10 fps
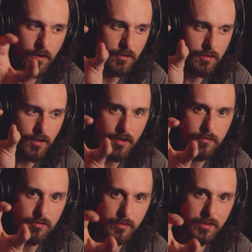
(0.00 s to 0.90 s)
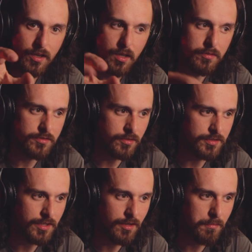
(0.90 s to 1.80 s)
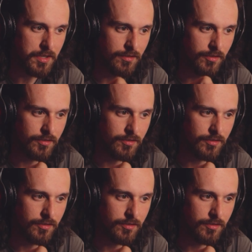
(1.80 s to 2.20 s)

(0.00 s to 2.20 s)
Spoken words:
are a lot of ribbon cables, so it's gonna be a